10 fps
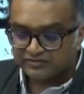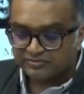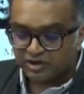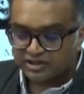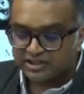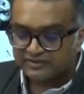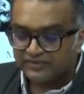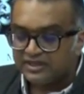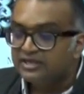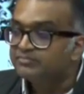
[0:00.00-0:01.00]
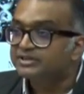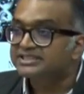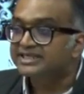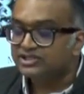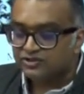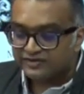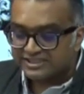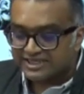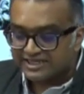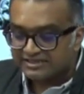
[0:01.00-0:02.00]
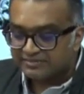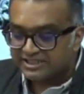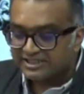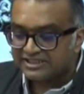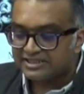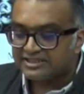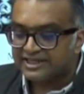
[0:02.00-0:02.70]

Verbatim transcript: of the product, percentage of recycled material,